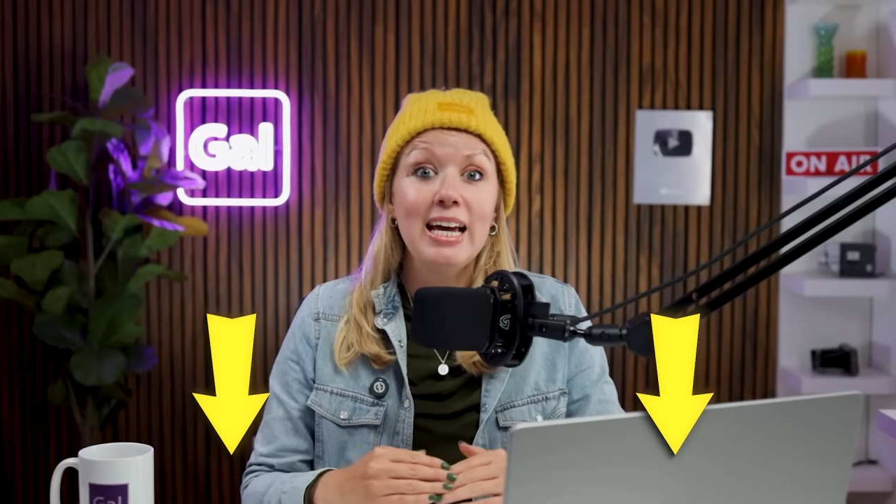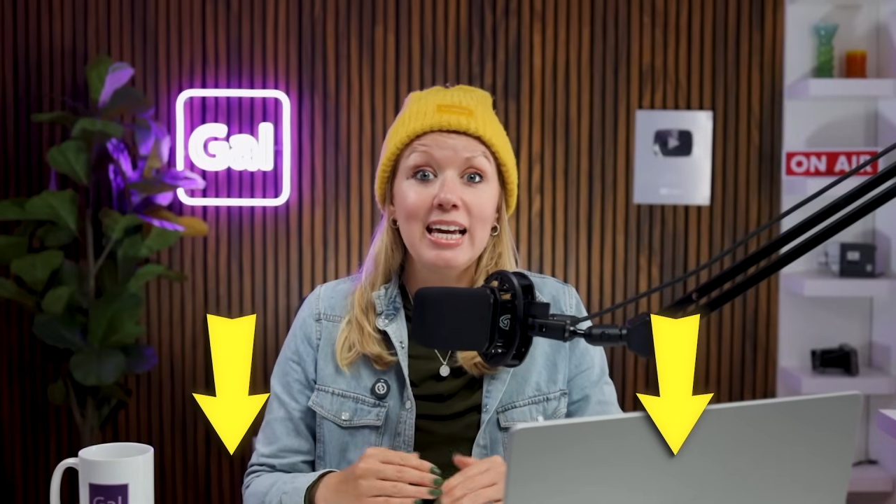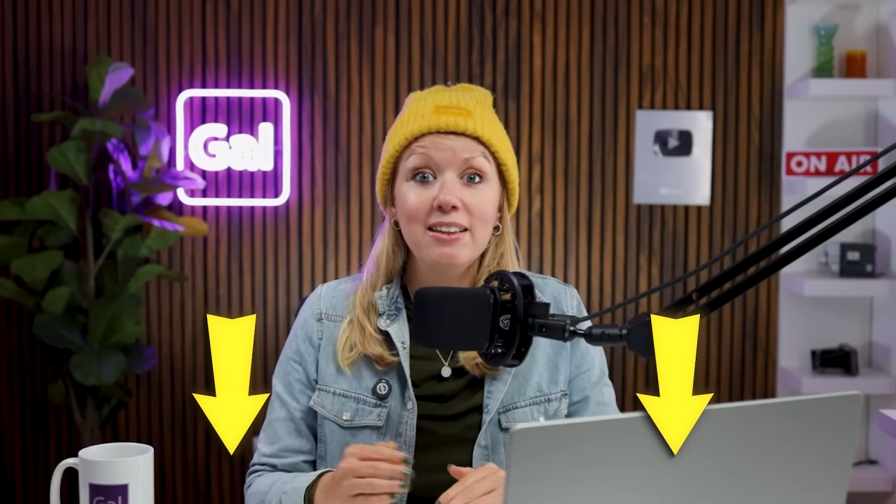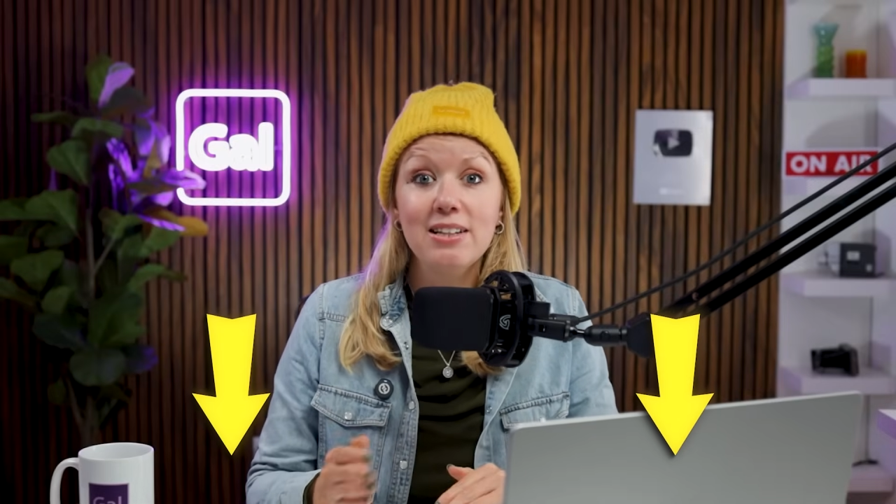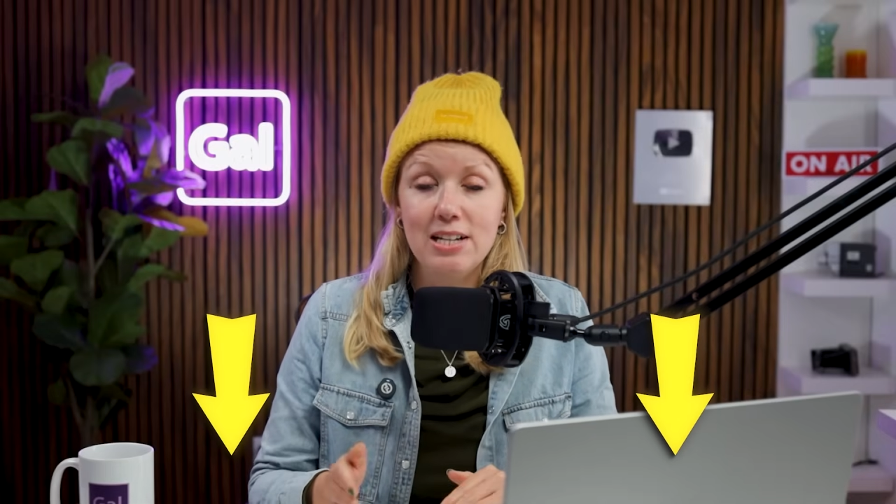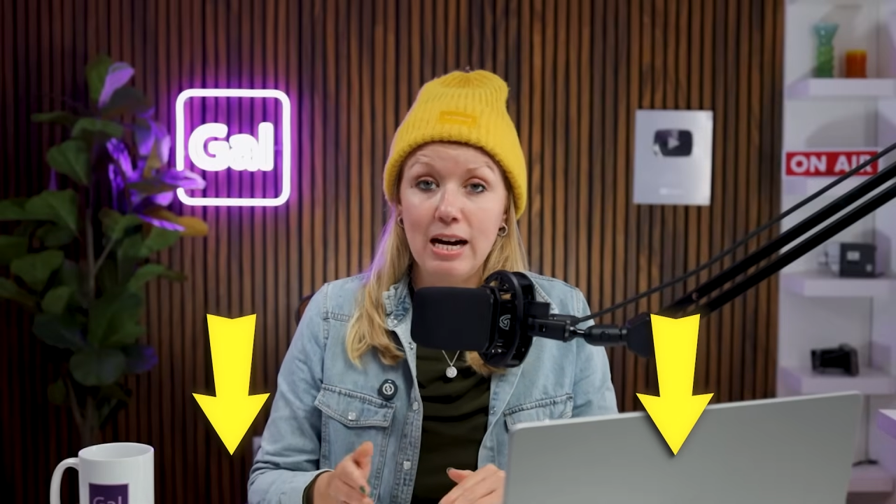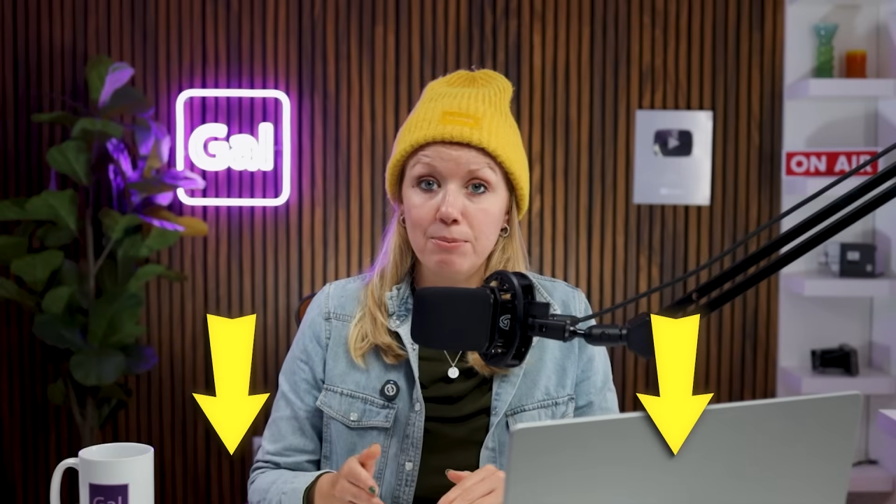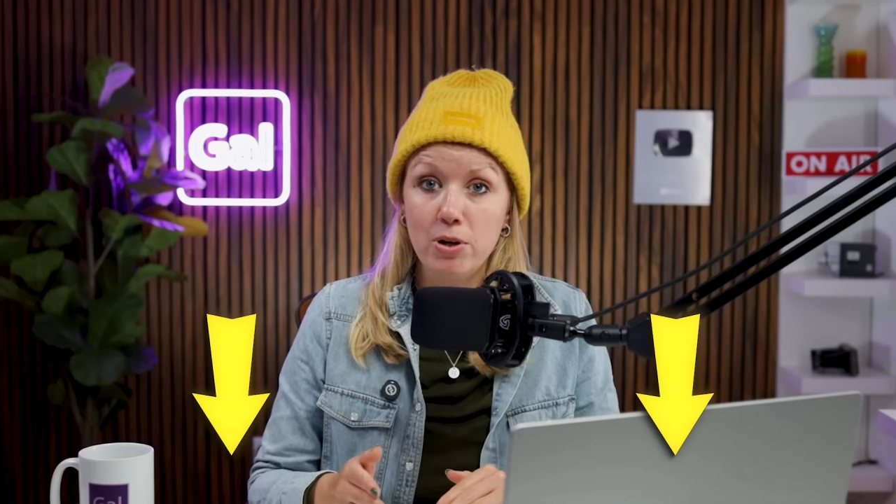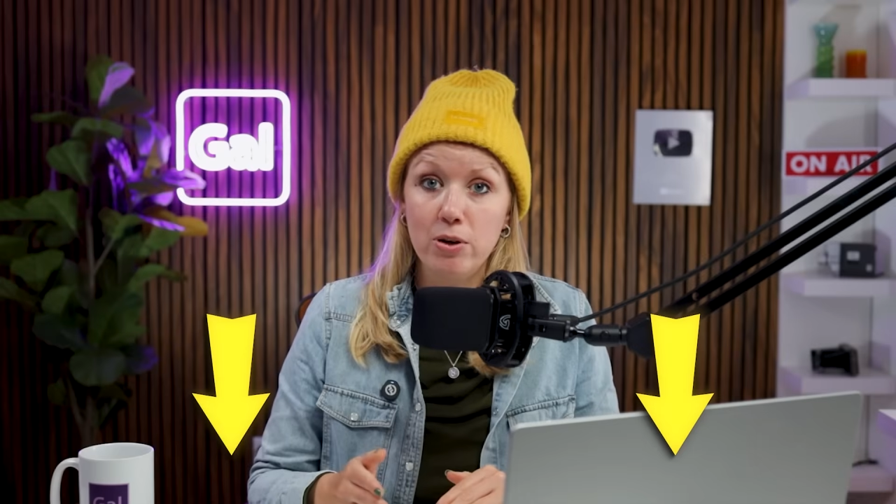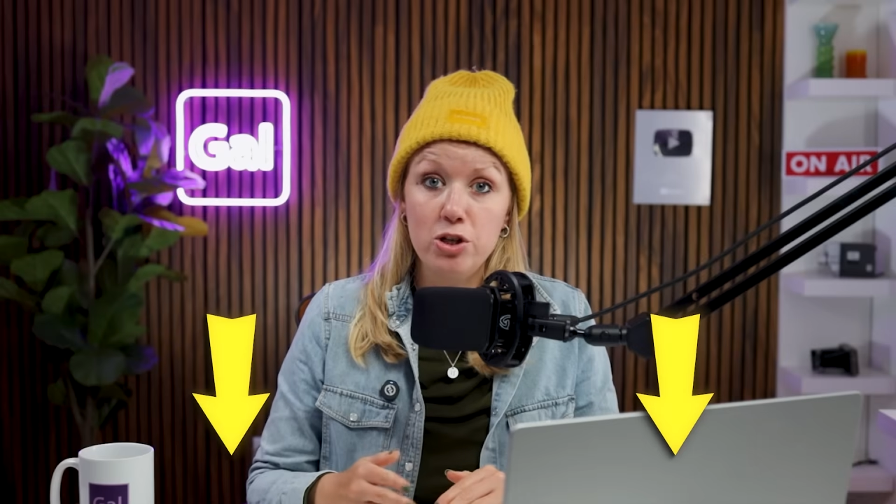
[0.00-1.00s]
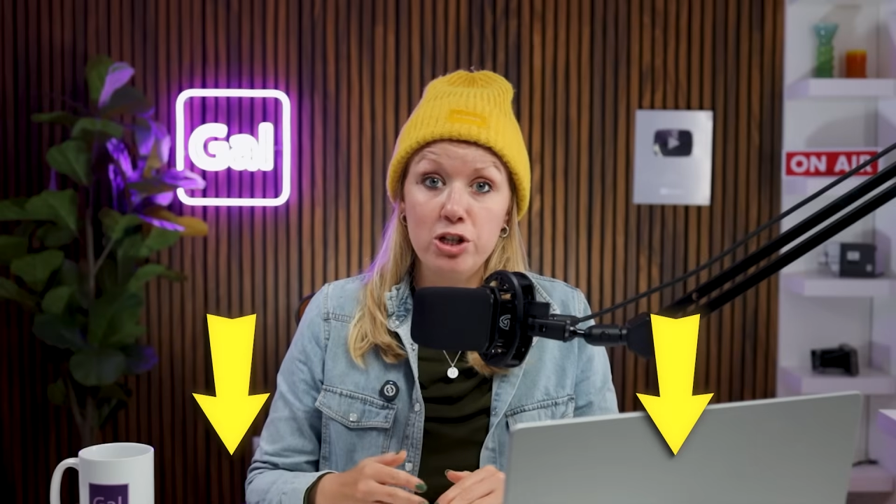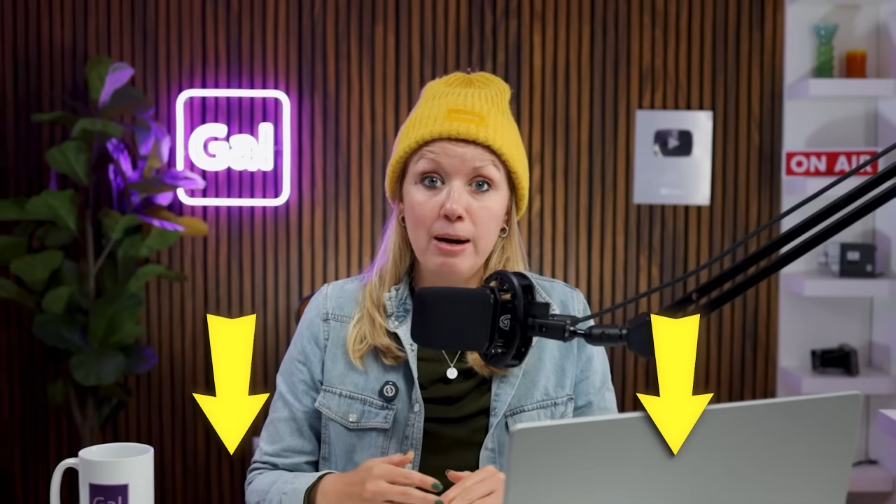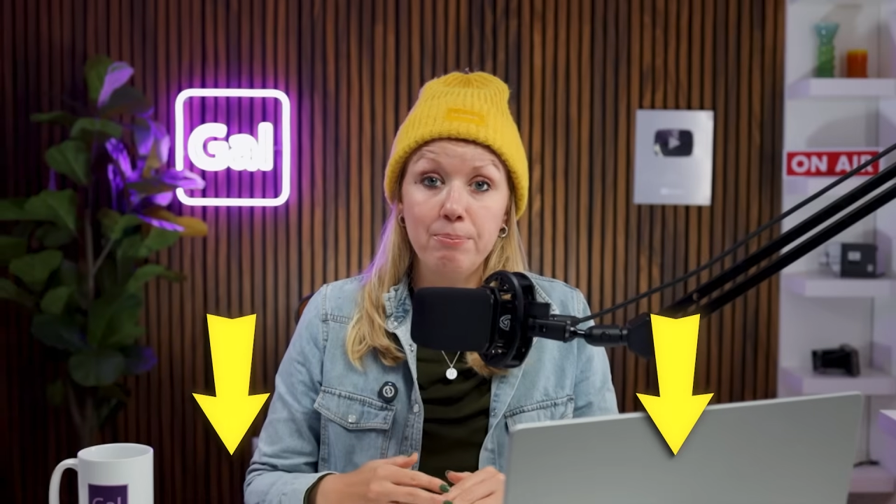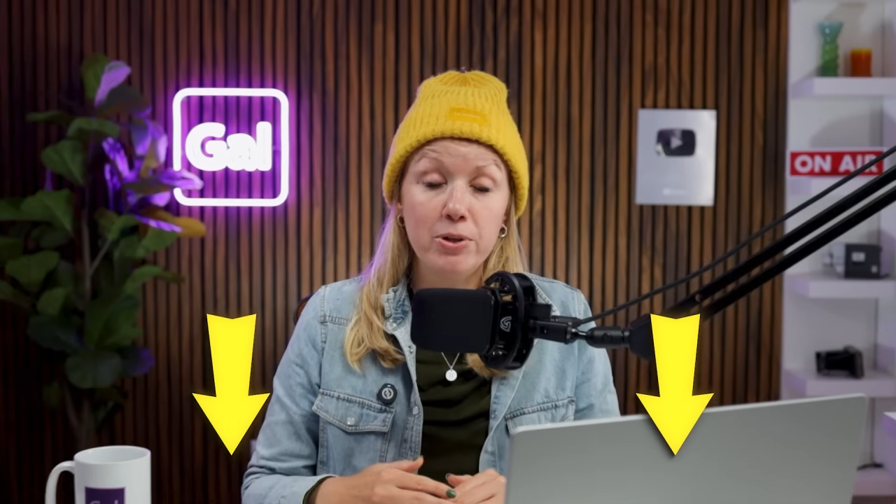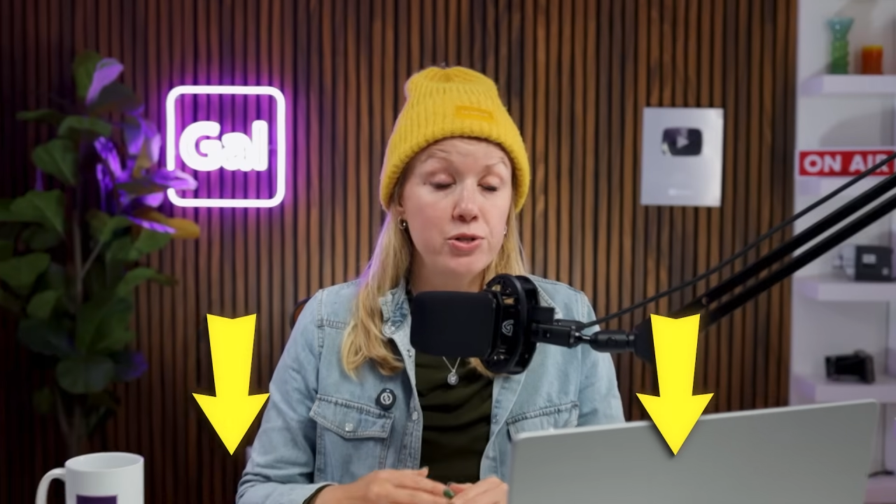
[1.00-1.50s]
in the time coded
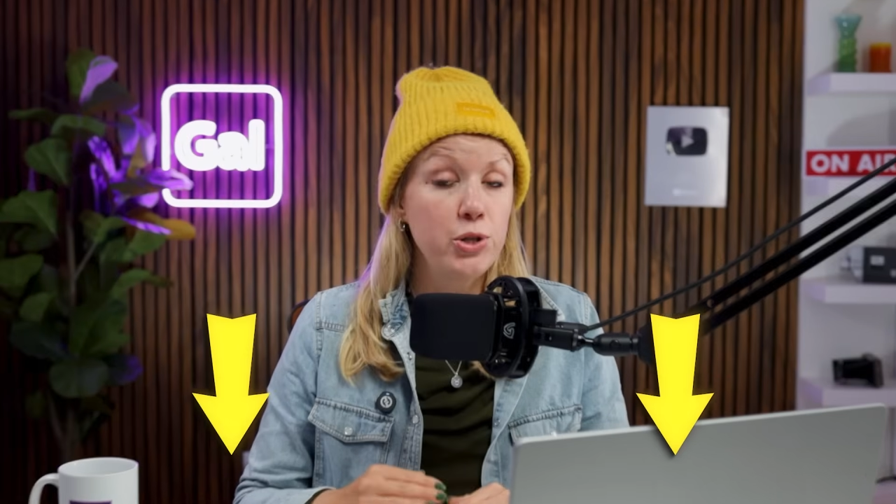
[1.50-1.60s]
chapter,